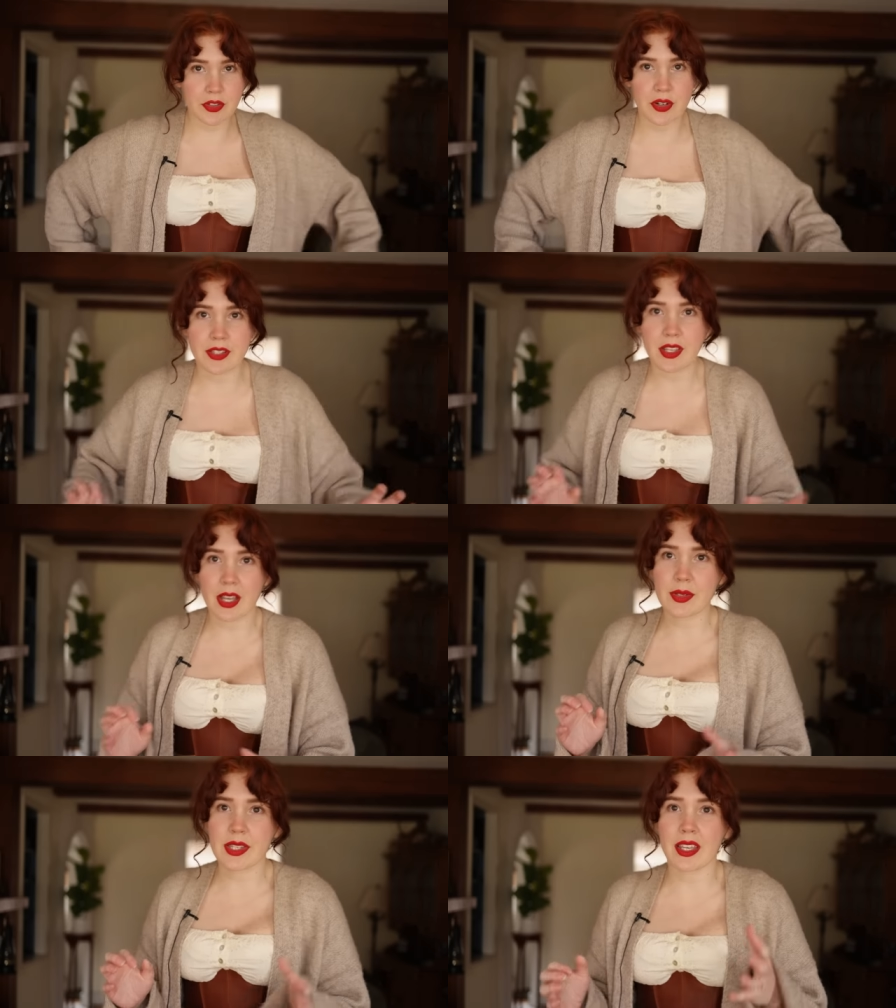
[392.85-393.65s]
this dress,
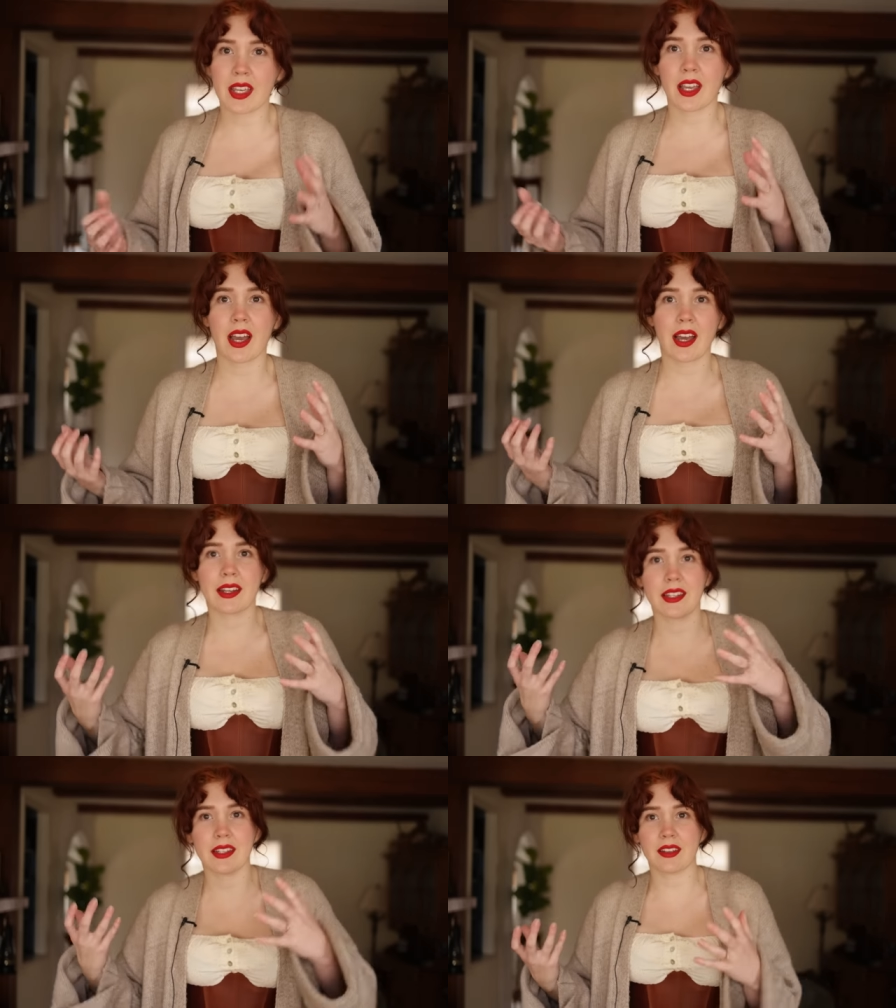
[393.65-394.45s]
I was thinking
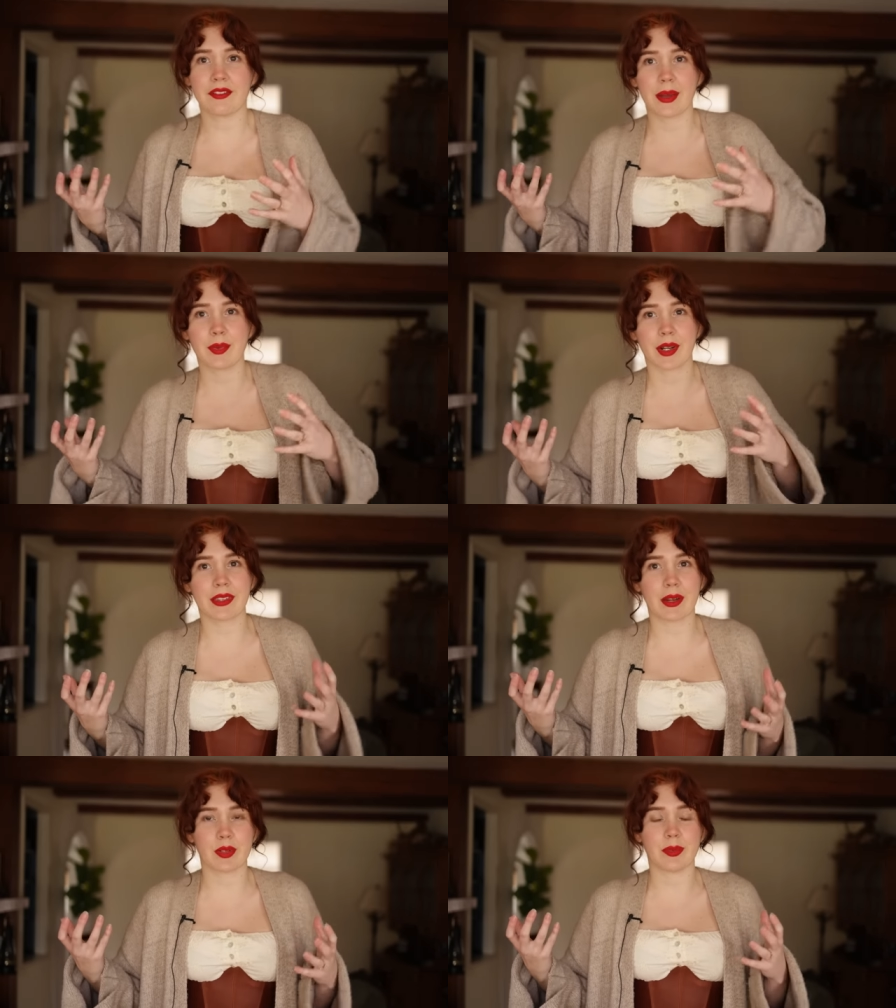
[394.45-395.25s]
I needed a
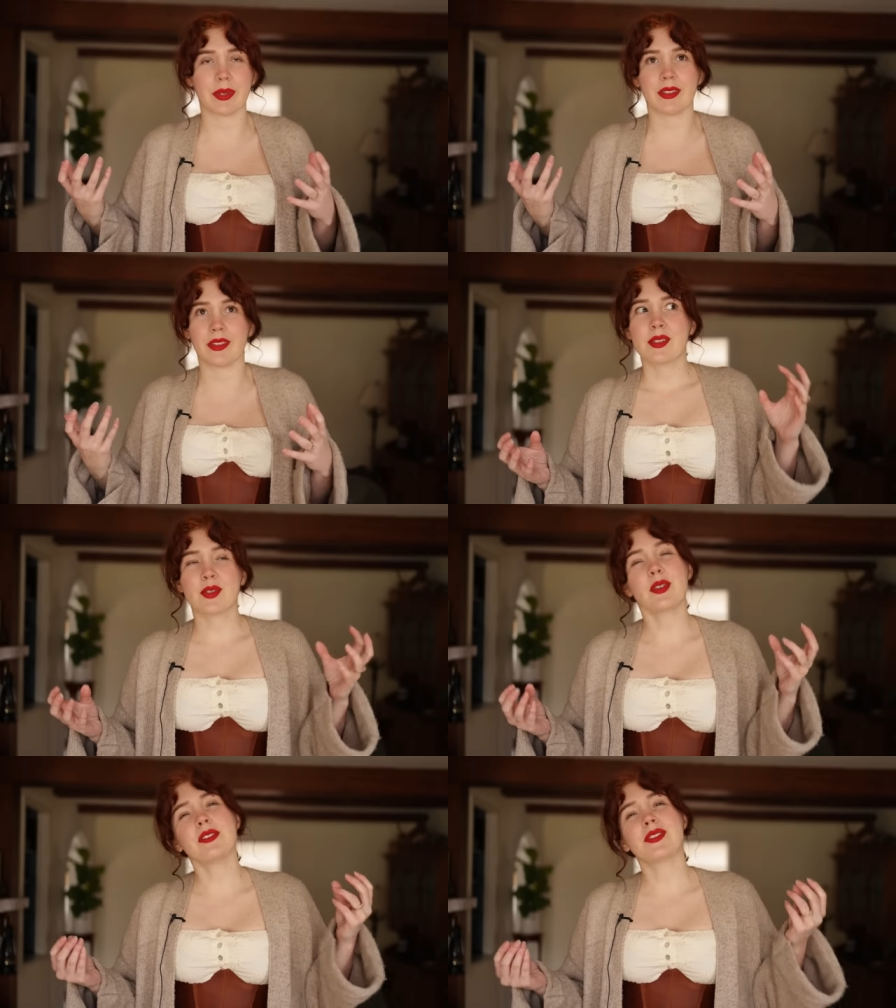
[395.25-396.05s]
fabric that would be
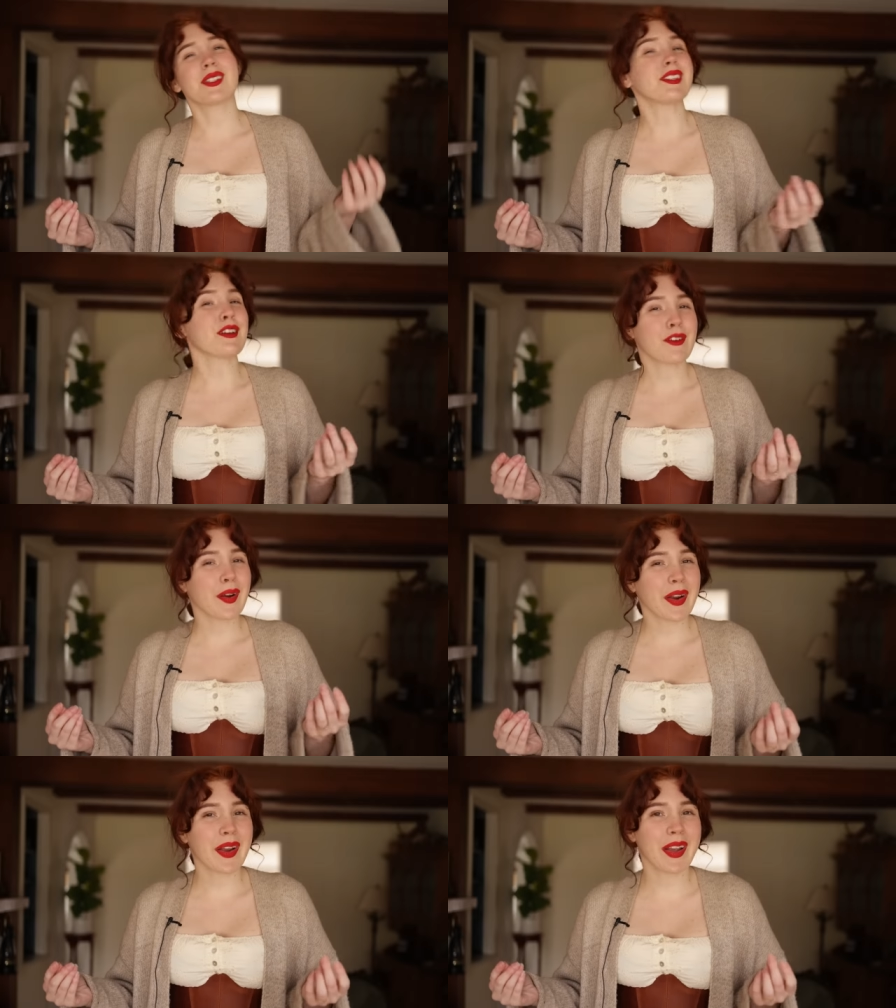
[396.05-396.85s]
sort of
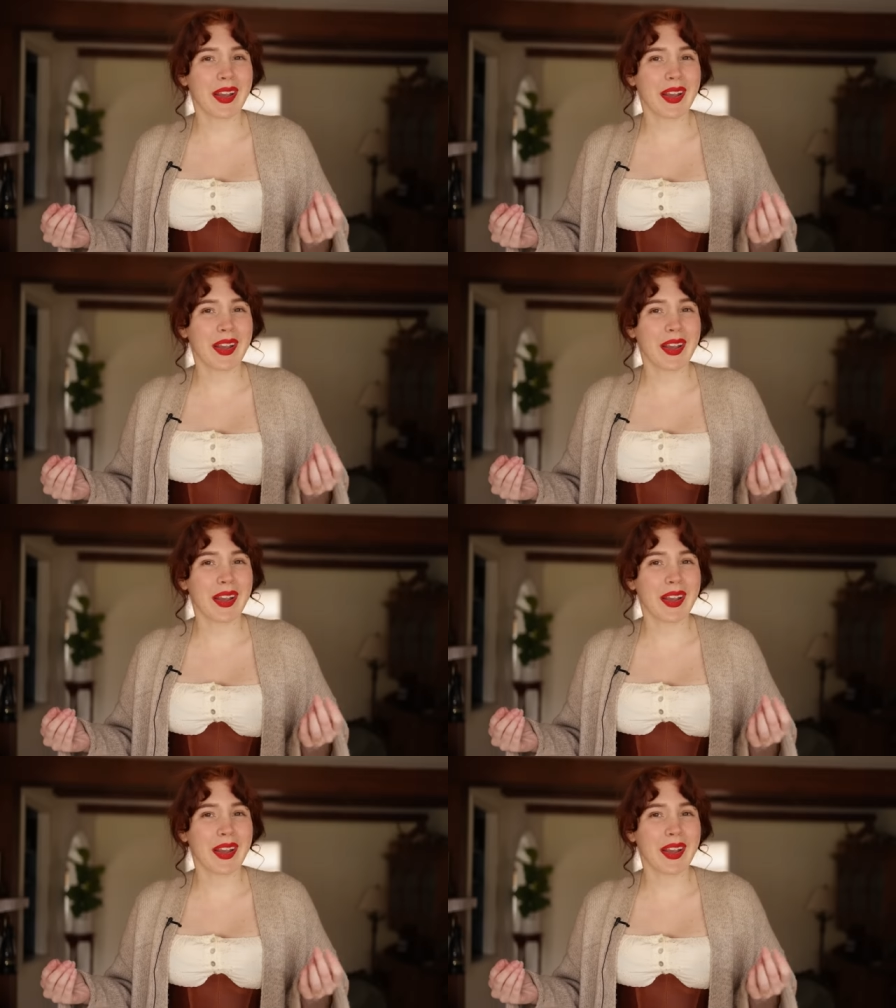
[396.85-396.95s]
stiffer.